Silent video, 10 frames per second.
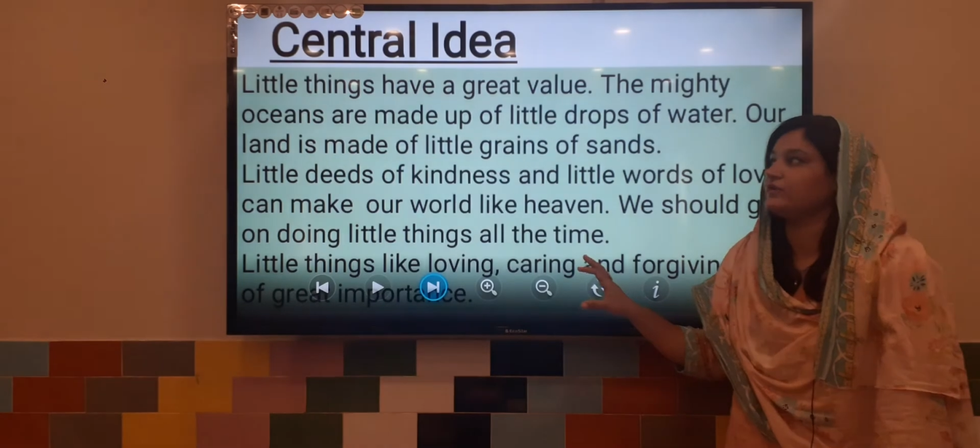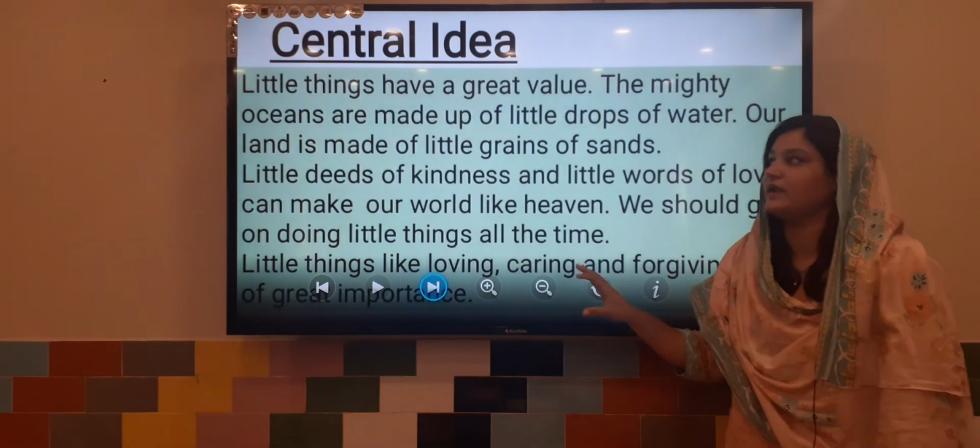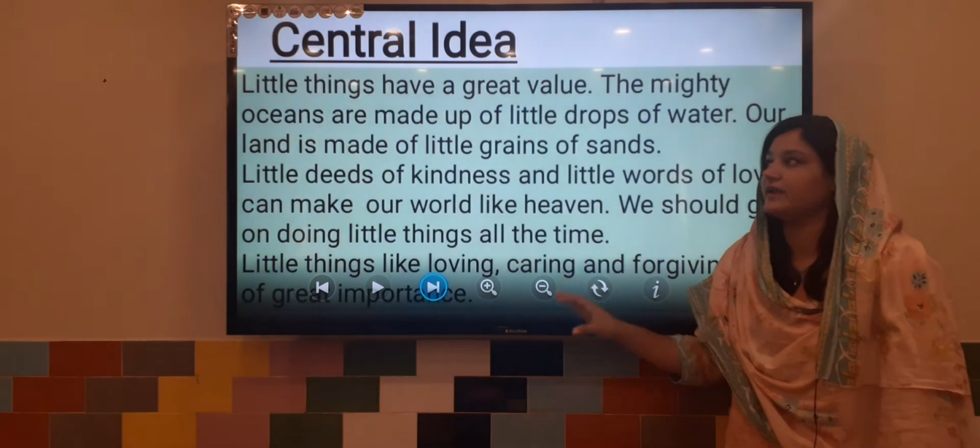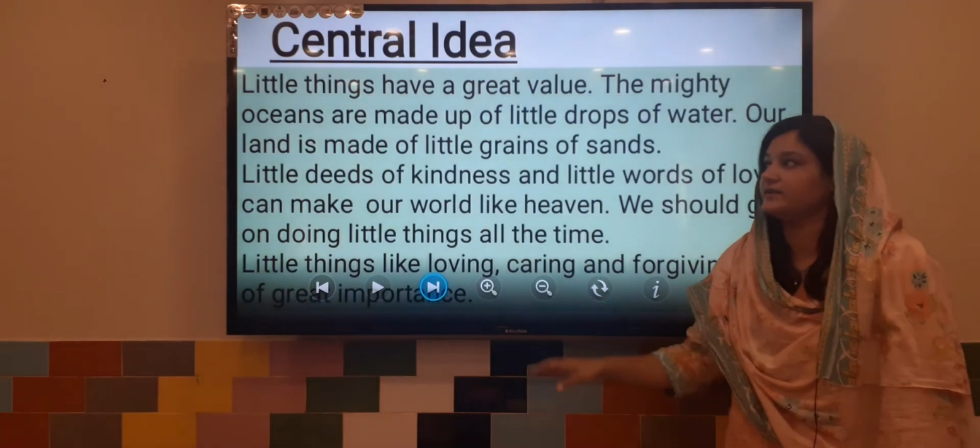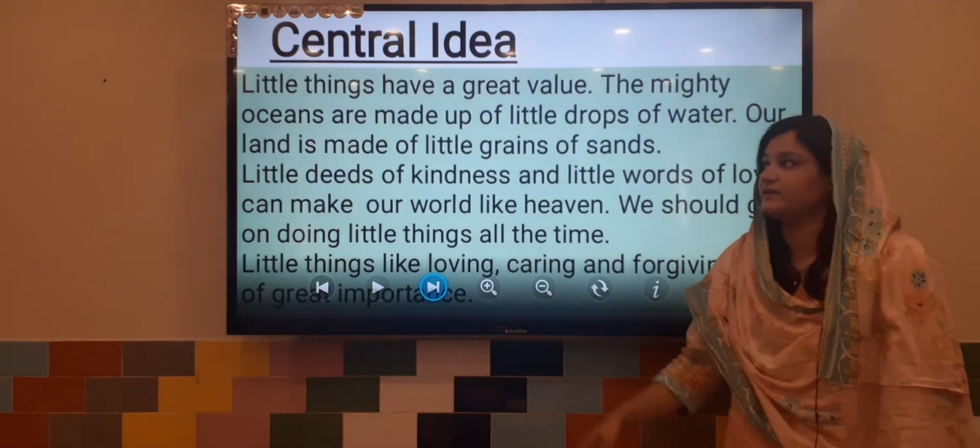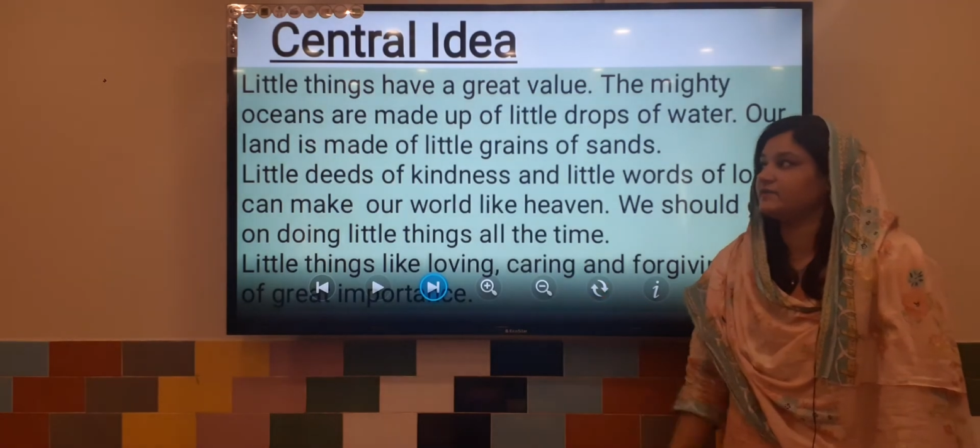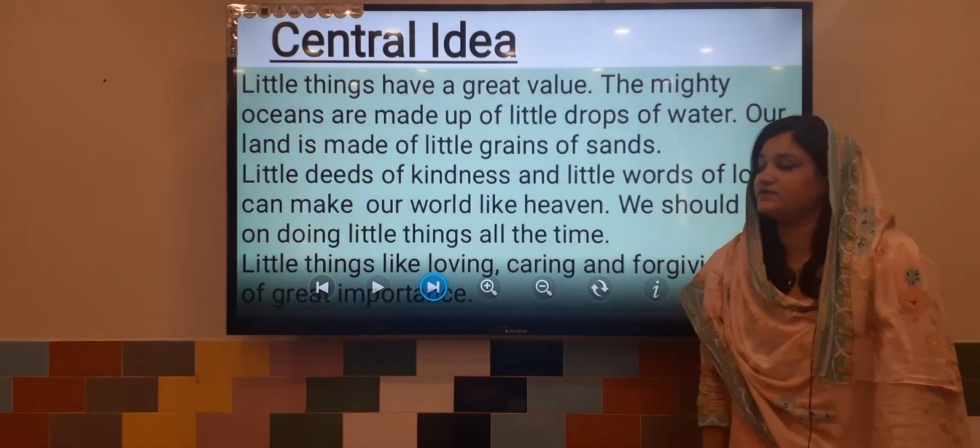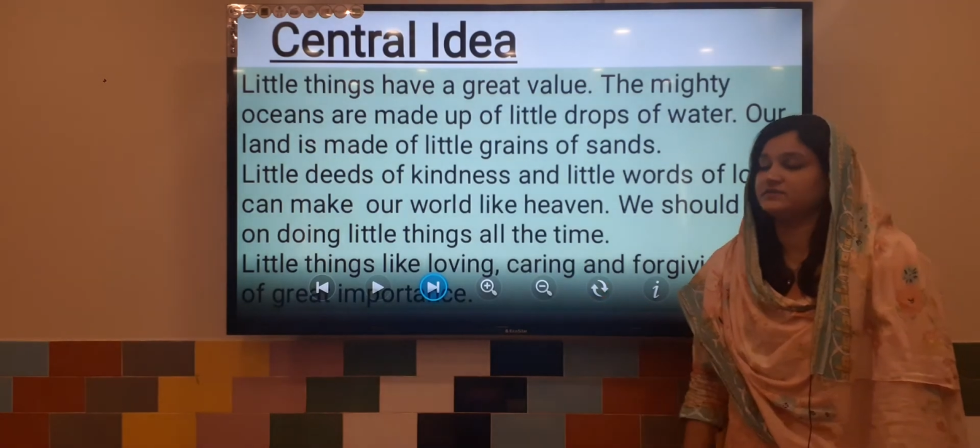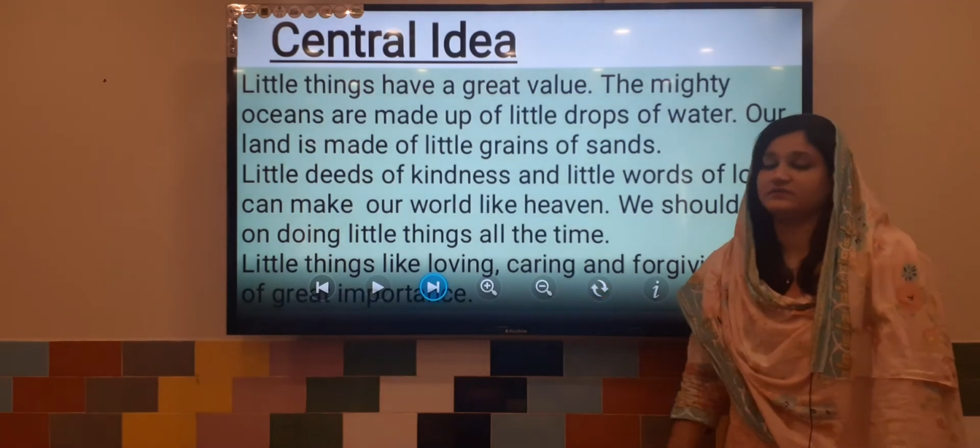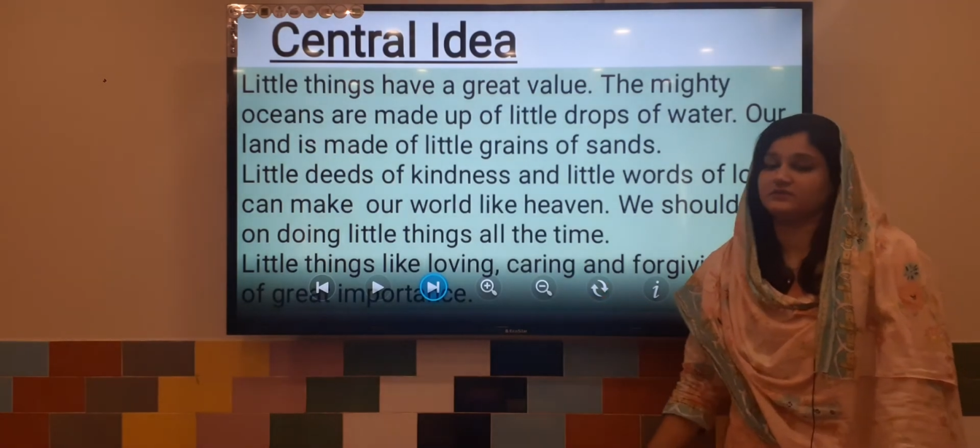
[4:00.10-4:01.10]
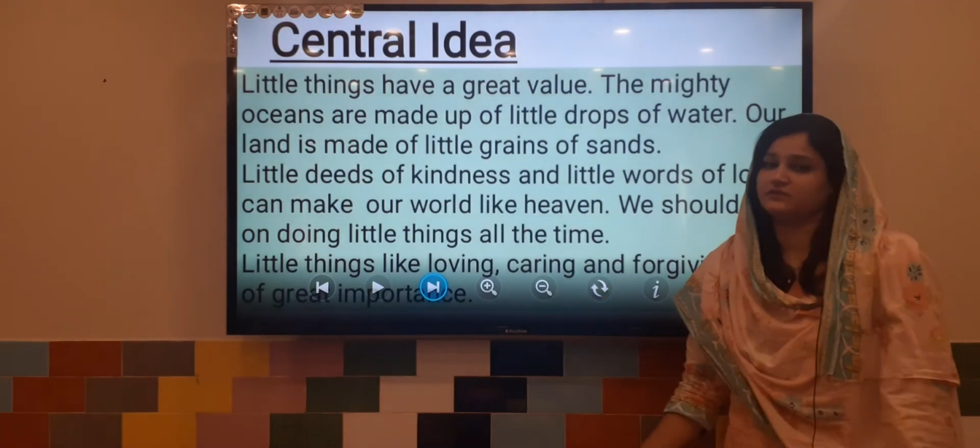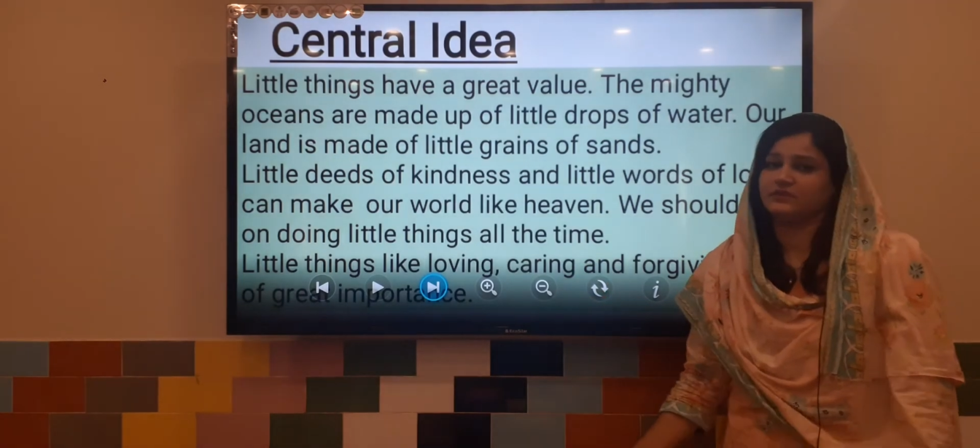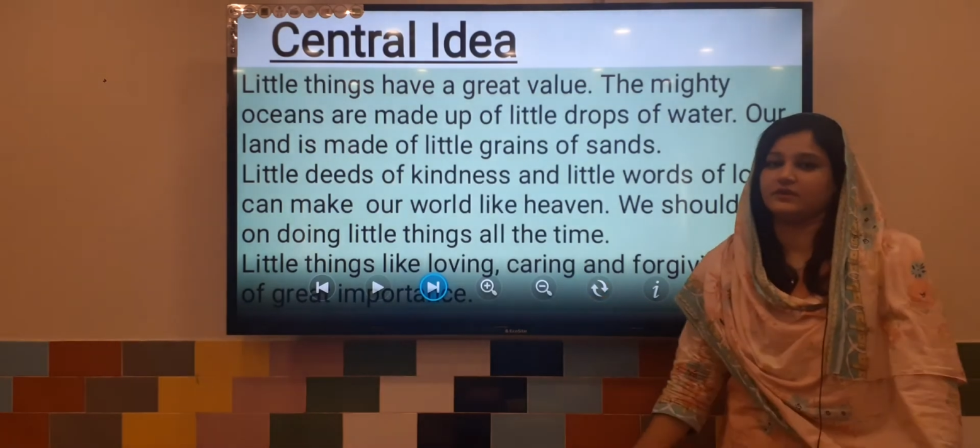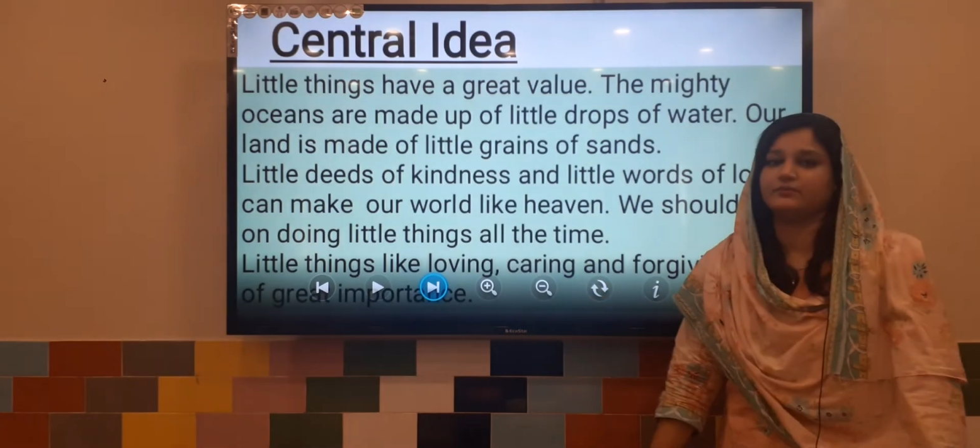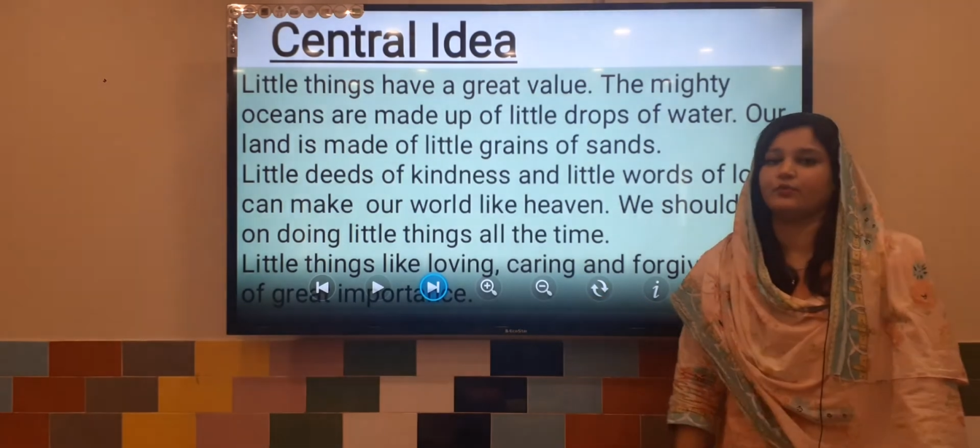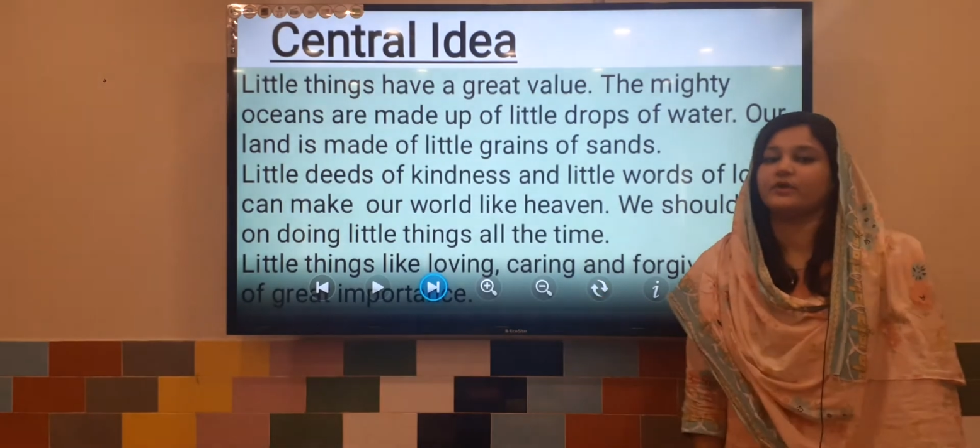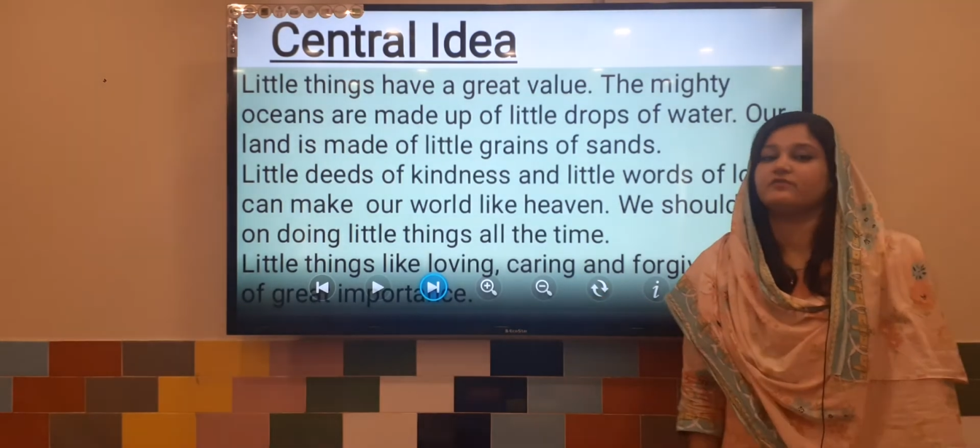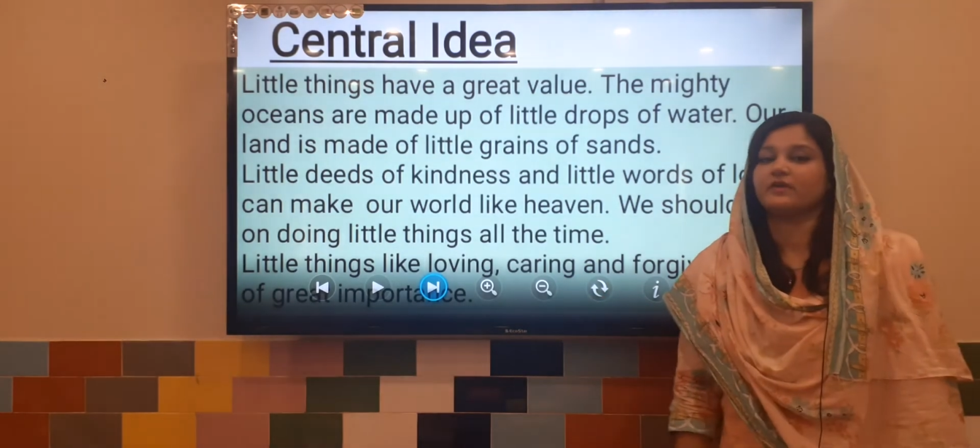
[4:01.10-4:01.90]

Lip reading: idea which poet